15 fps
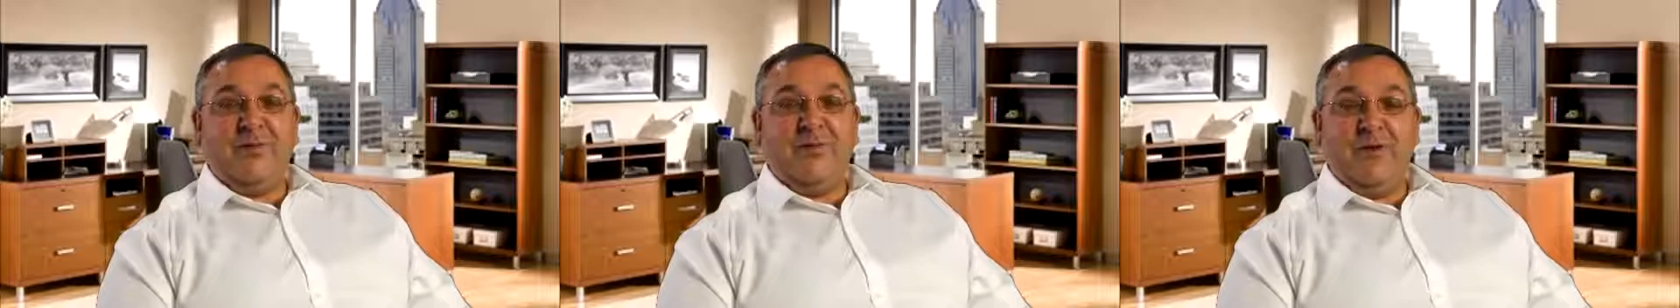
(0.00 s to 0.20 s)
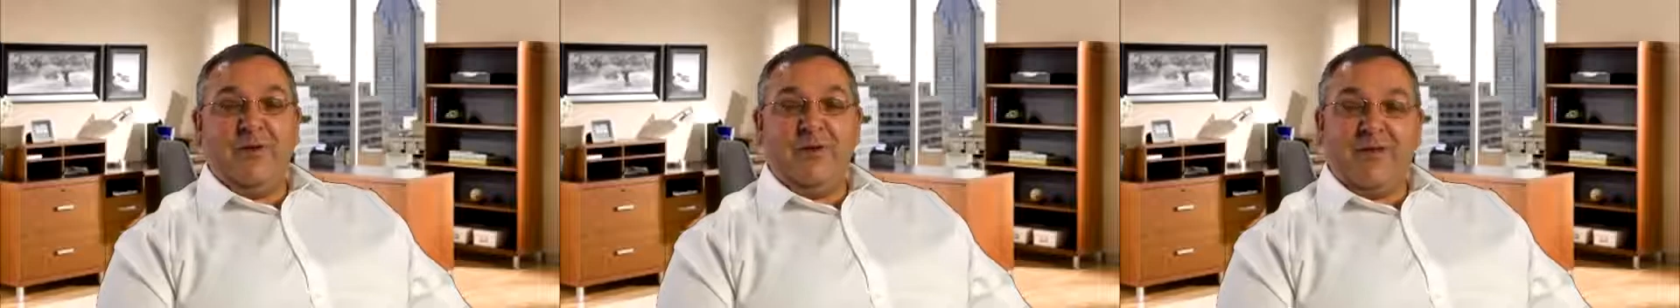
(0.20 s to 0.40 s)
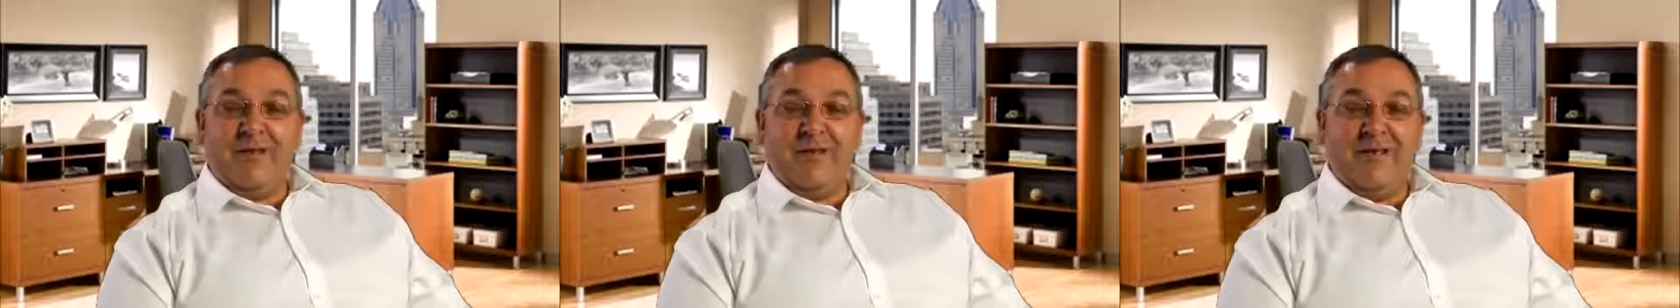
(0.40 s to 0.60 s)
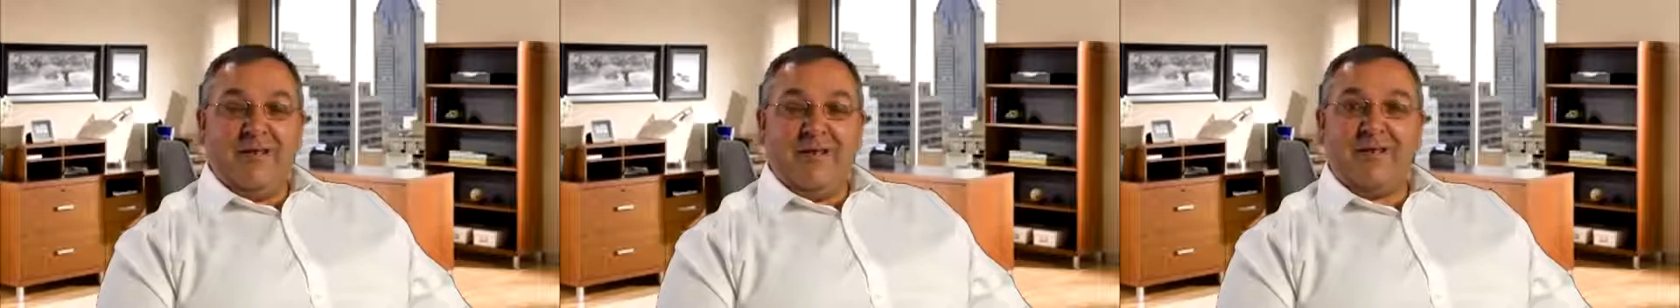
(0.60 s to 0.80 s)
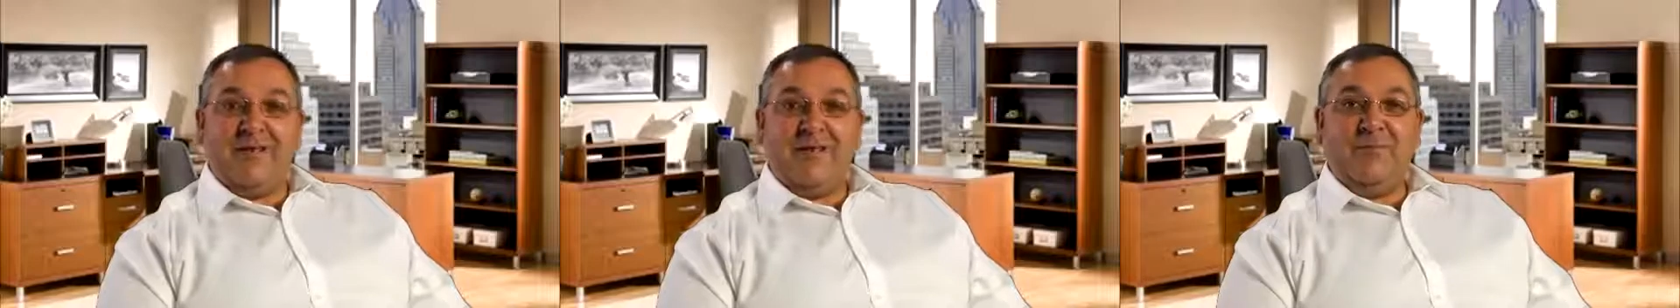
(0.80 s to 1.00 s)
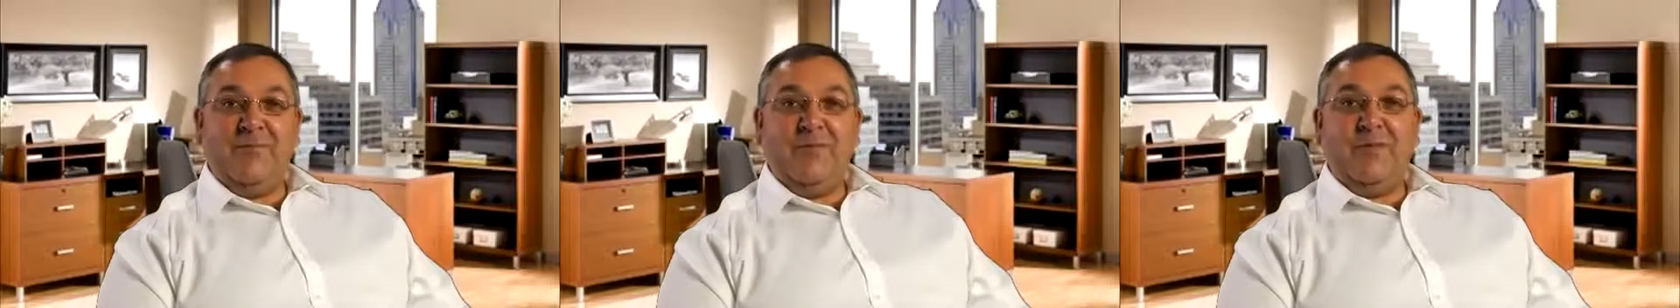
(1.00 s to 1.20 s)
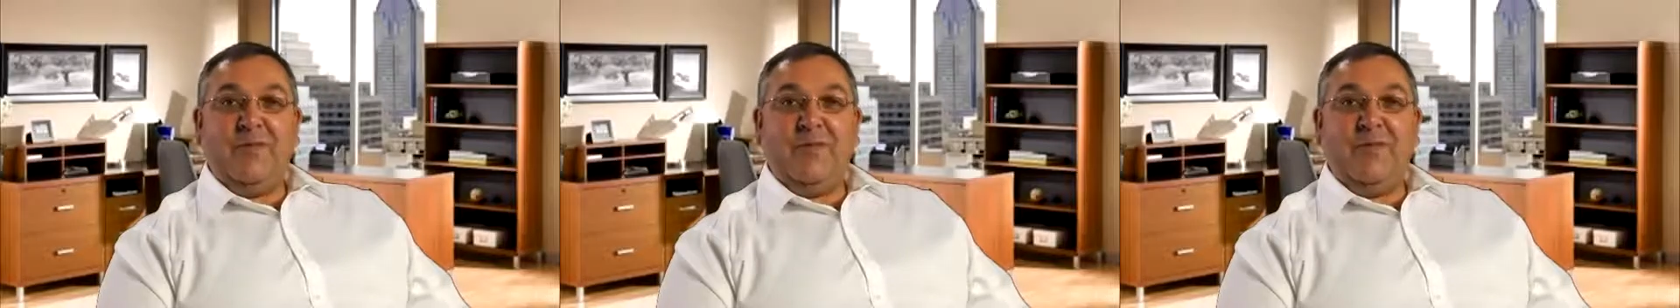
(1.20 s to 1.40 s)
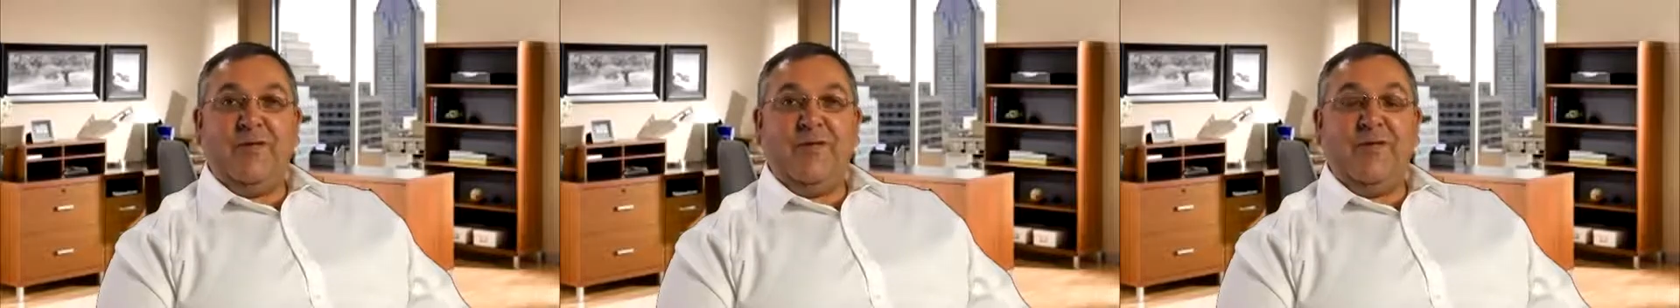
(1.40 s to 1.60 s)
But looking at a listed
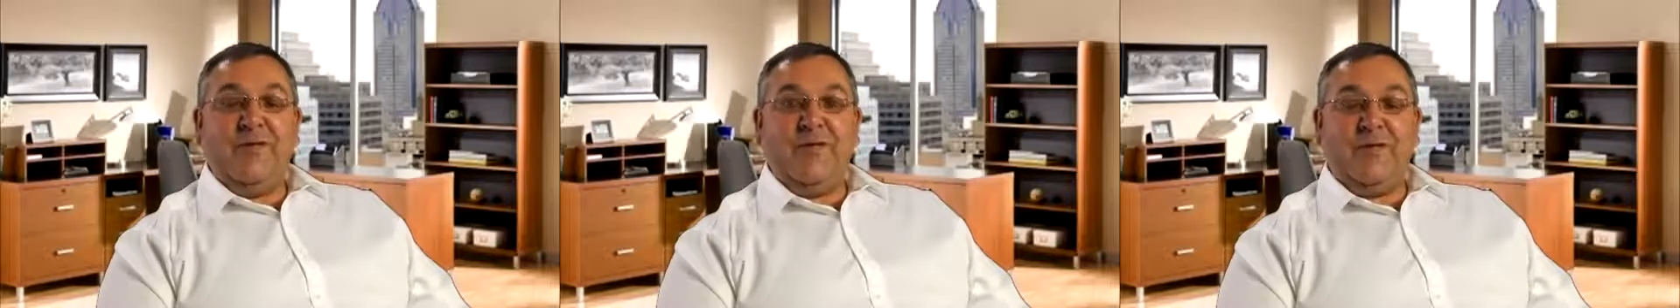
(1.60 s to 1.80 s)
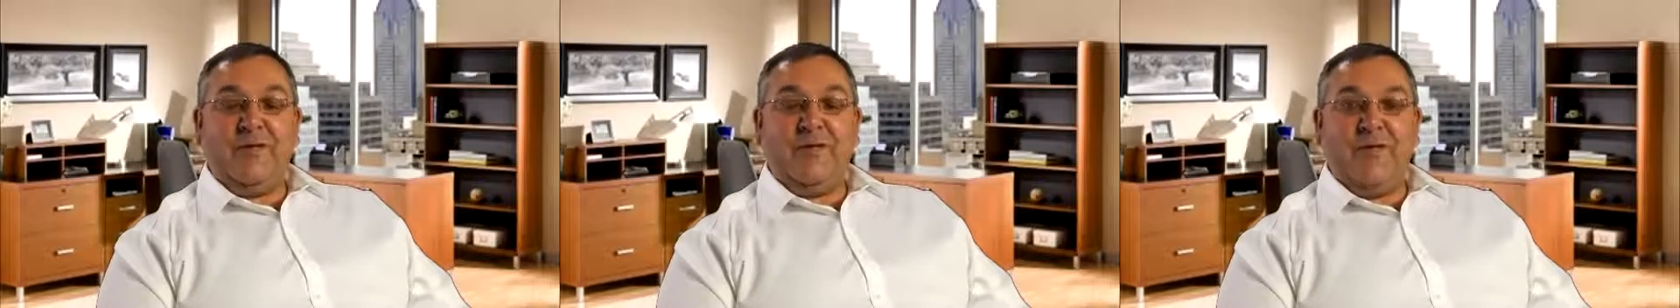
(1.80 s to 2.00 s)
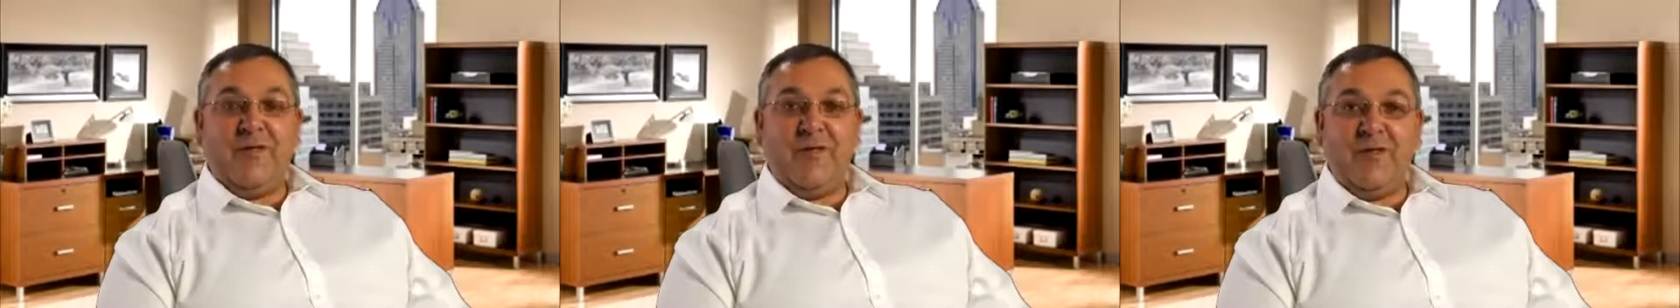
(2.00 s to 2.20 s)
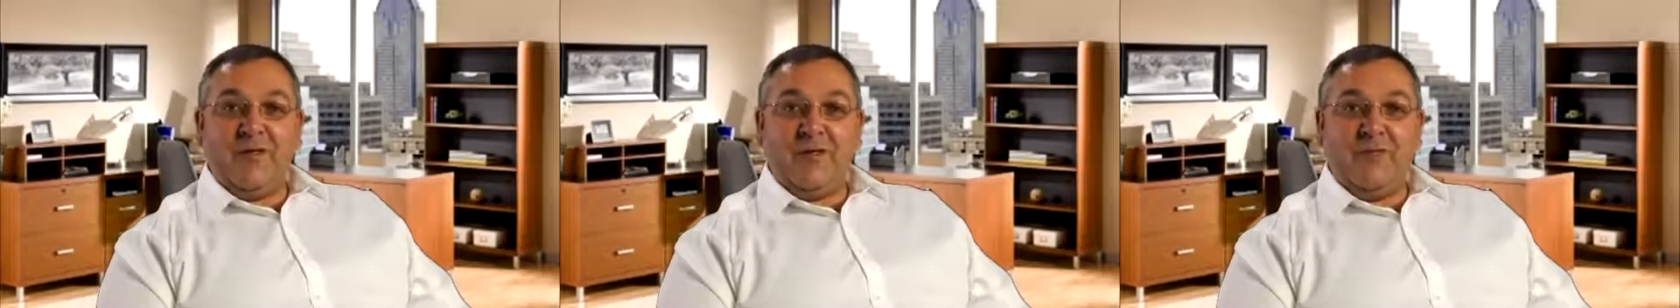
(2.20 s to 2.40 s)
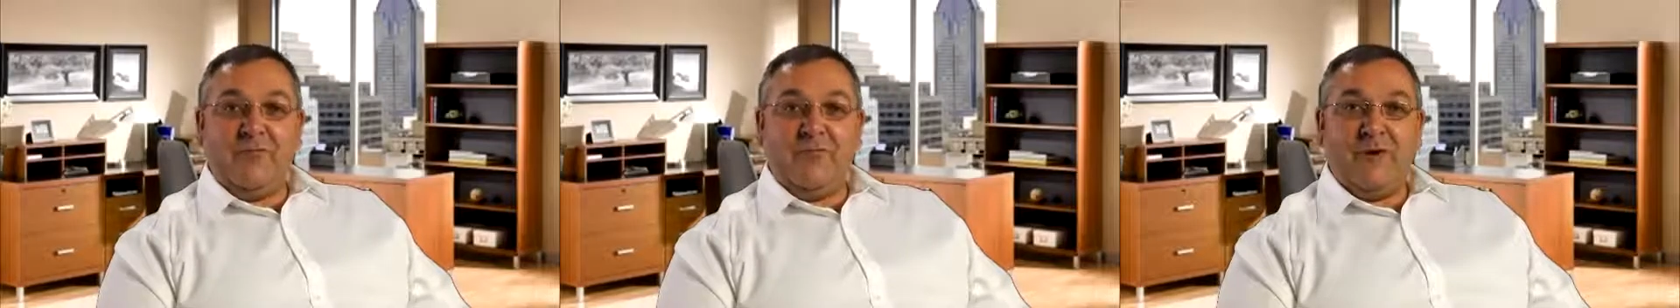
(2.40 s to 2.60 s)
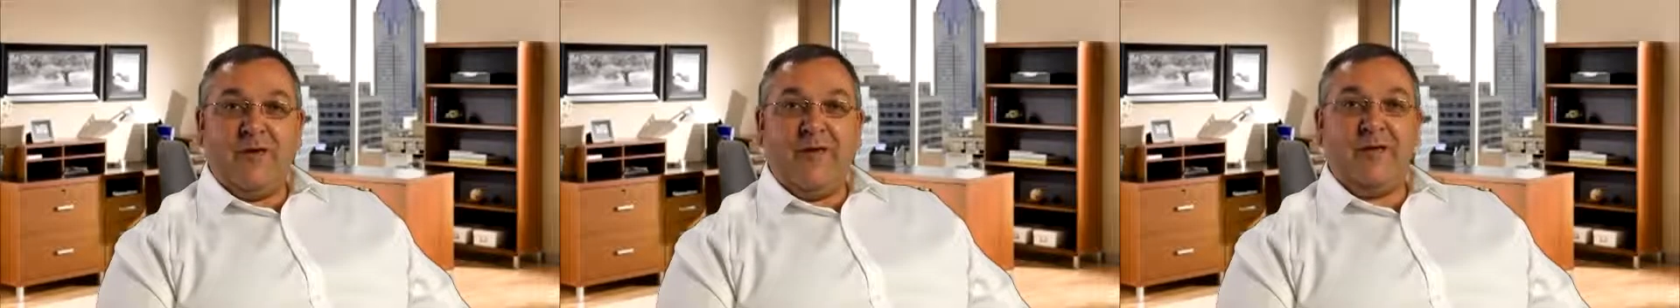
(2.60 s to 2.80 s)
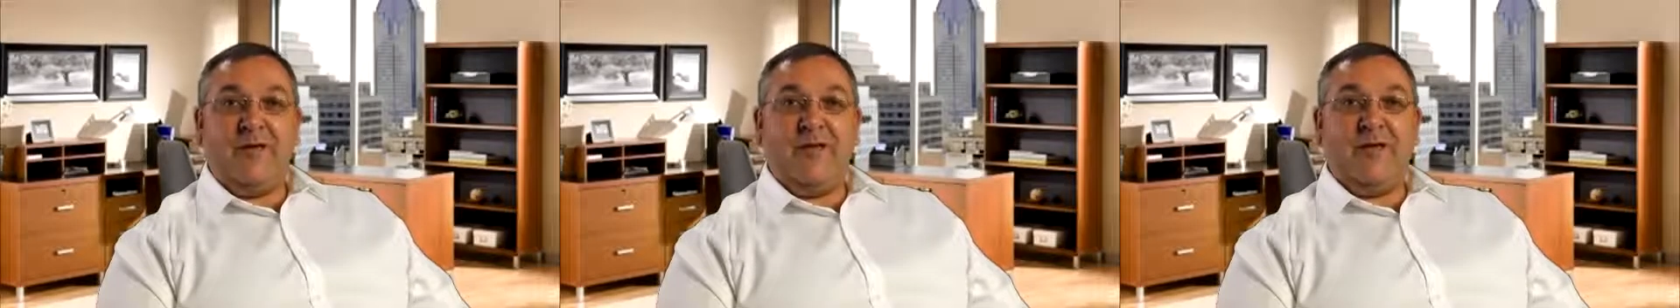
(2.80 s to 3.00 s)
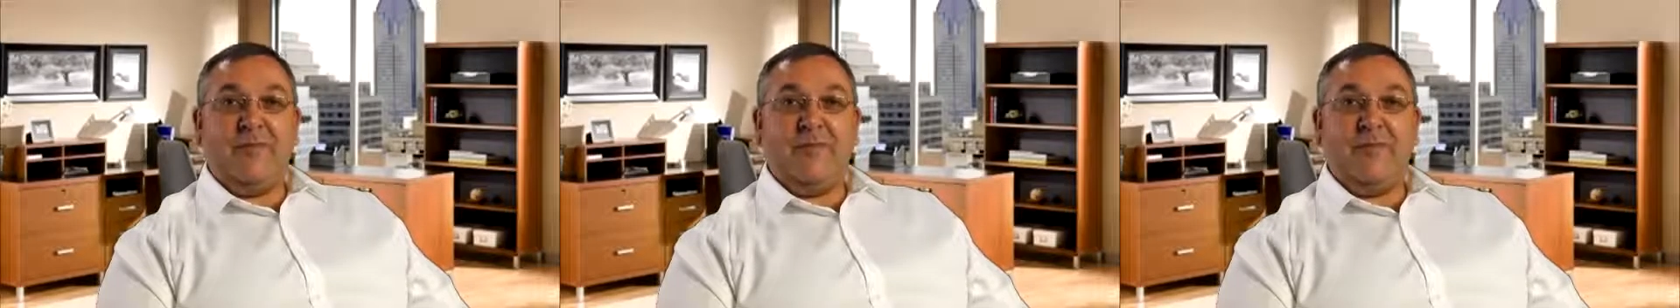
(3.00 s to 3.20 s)
building, looking at how you're going to run the
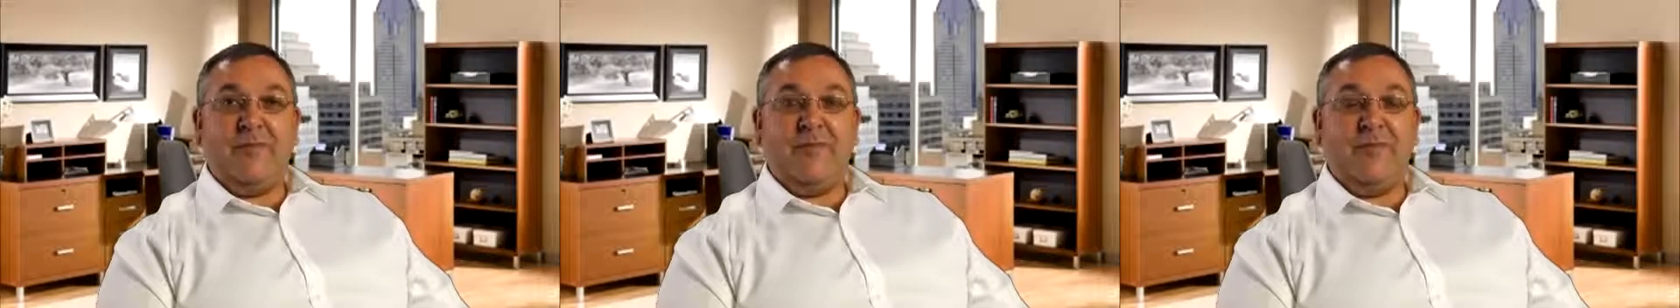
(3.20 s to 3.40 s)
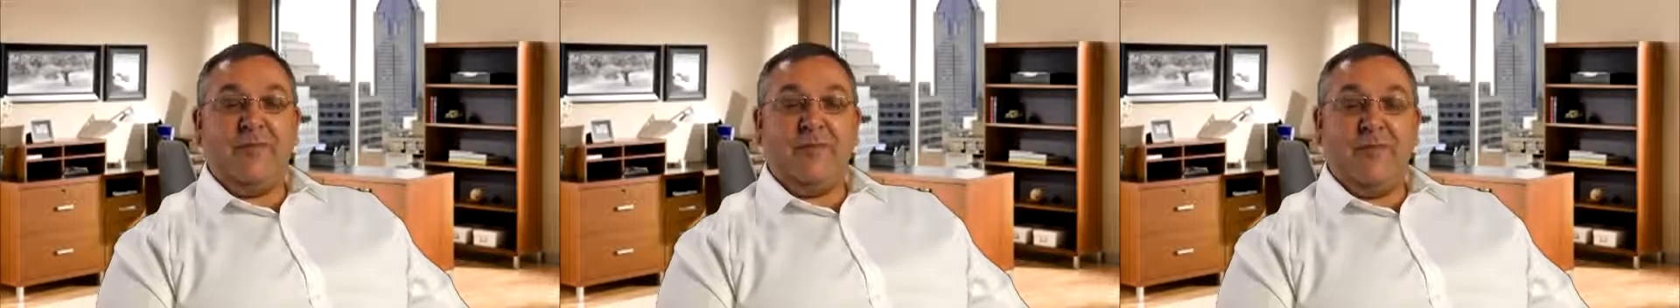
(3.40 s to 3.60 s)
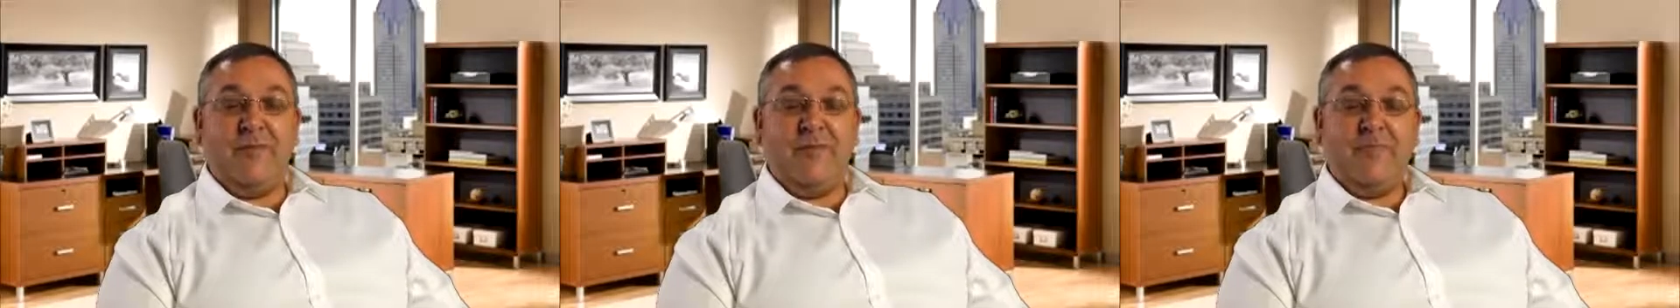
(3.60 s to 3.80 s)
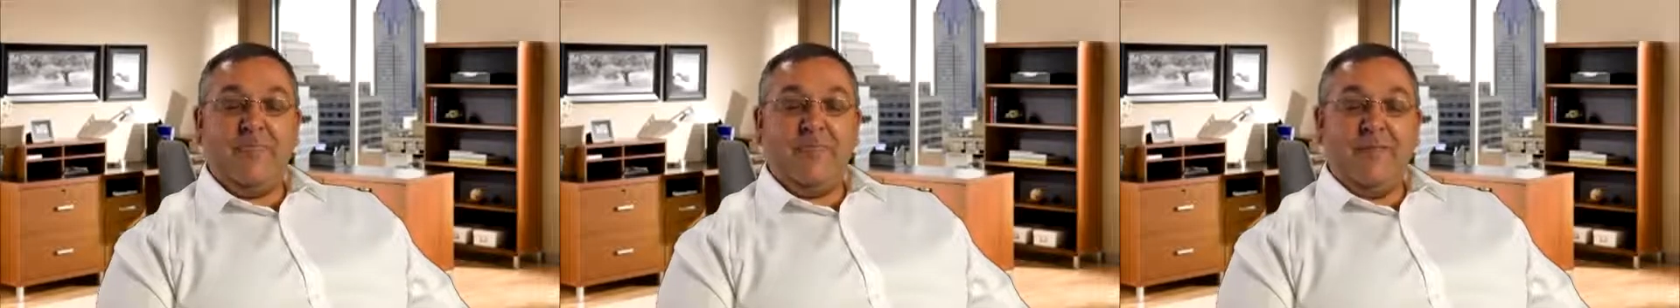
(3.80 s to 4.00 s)
cables in there,